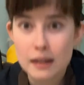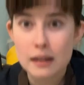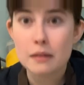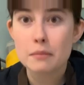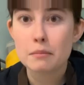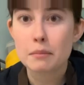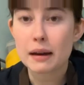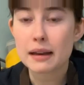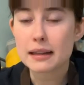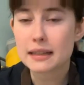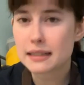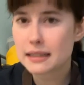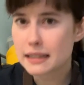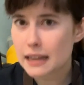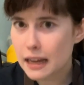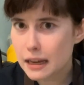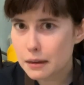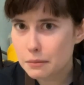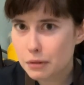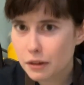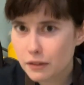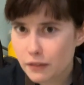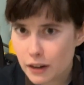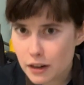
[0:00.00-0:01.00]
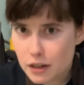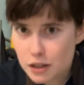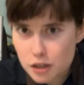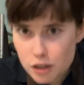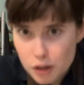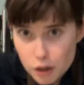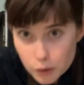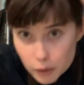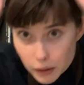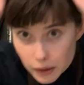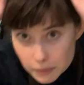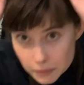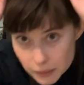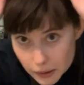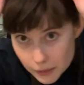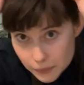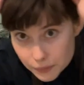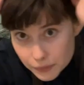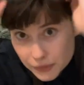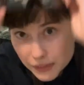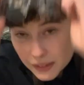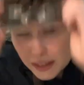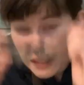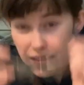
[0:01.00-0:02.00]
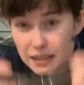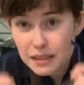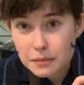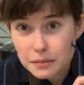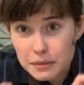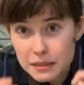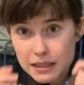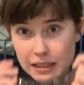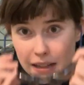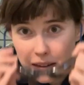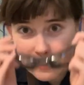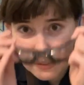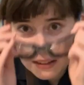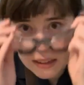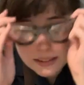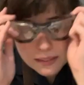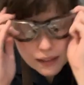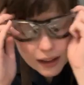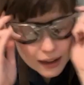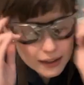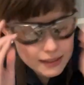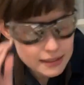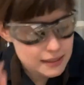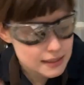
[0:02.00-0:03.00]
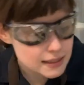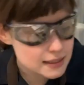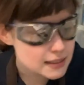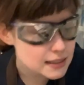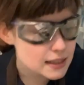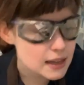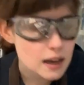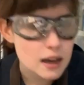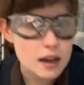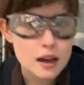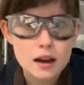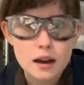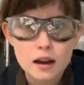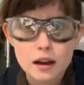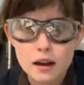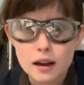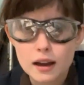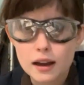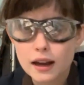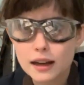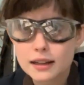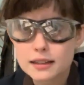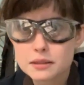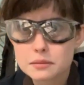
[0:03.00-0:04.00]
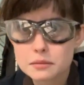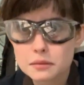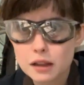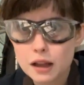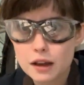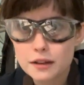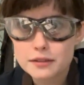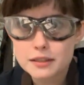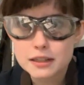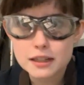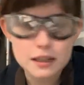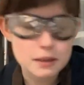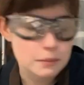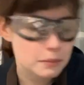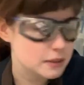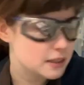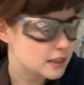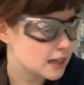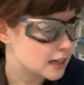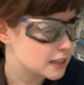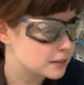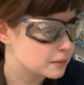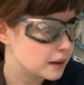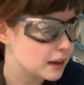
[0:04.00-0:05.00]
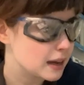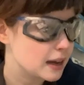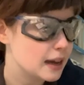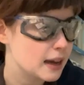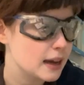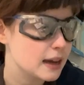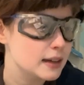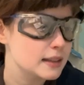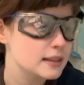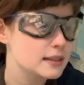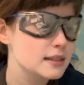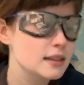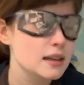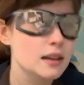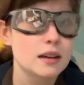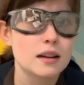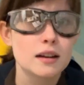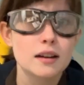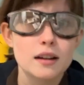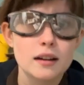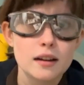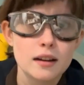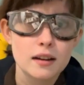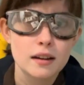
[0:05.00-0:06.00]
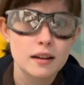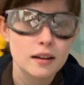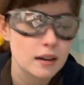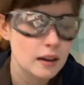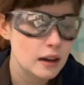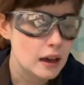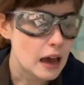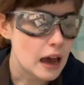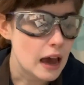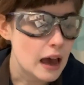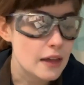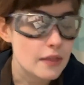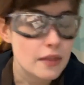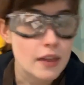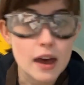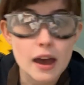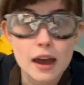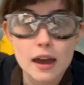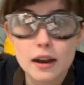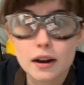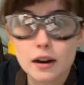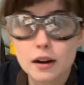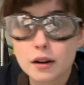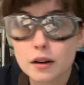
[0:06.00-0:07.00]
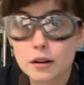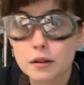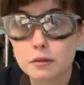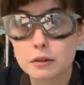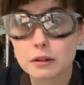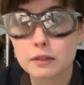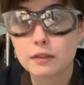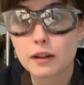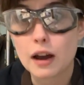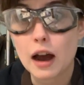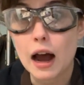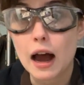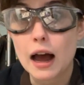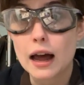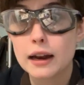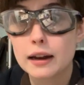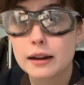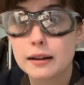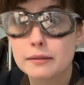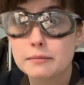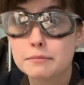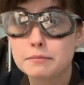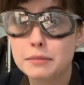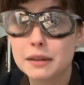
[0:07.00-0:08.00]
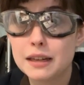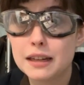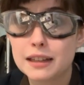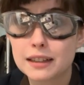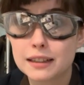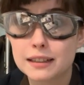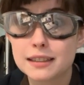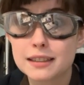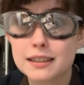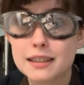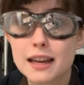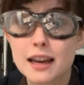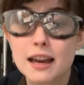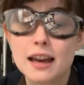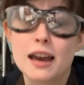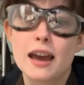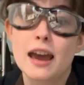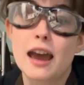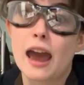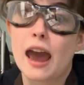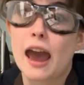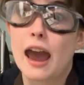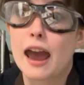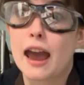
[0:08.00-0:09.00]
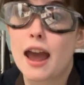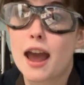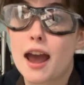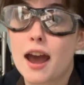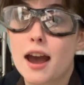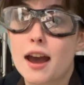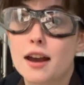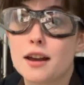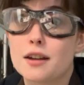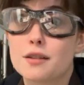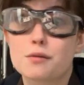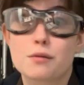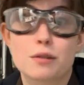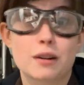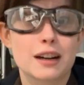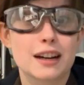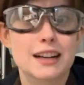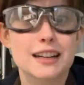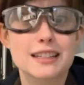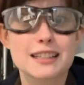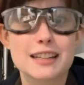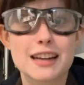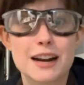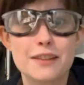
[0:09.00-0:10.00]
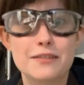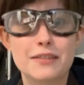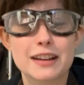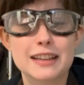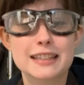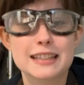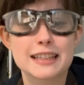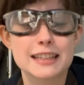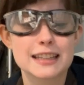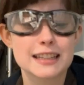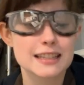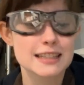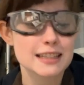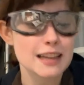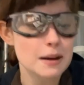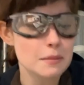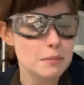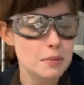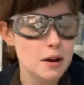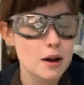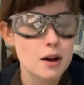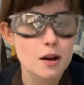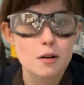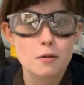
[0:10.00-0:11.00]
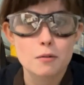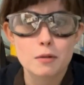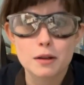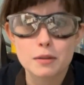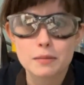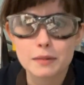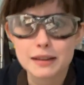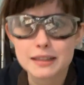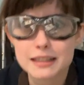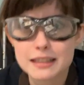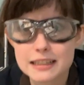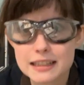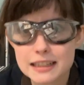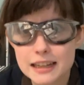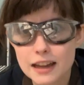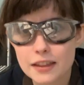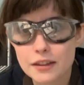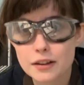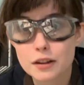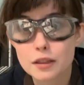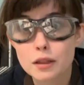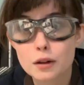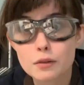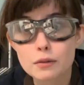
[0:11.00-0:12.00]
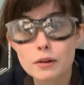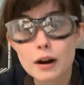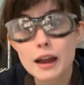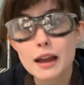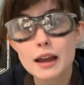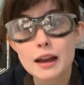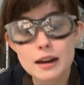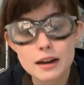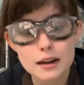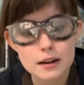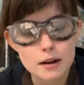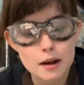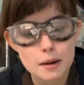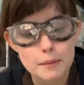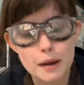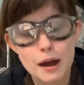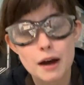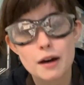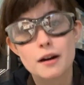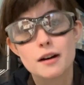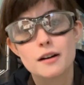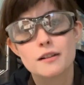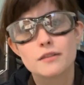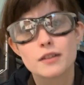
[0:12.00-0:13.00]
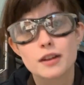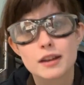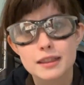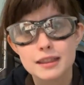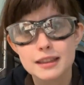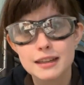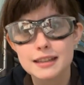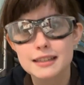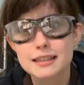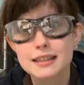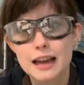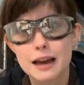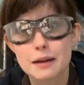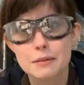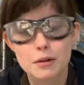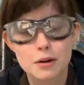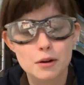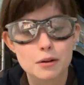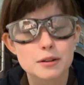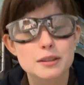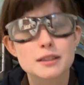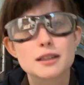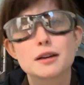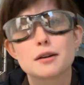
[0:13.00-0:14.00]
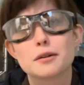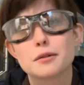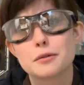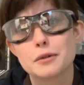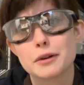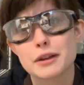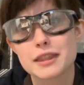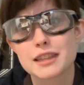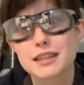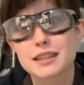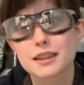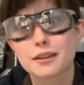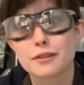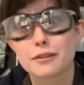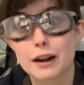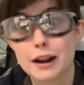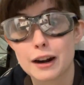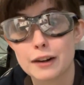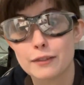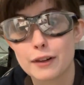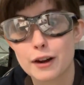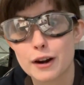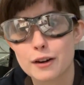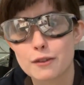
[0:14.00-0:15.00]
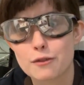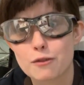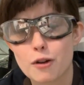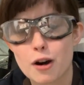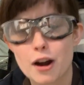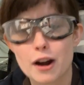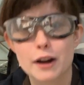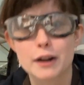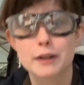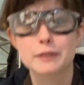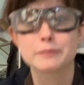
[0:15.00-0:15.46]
my stain prevention equipment, some safety glasses, got some gloves here to protect my hands, and then we've got beakers, and we're gonna start mixing this up with mixing together the right amount of these chemicals with the right amount of water.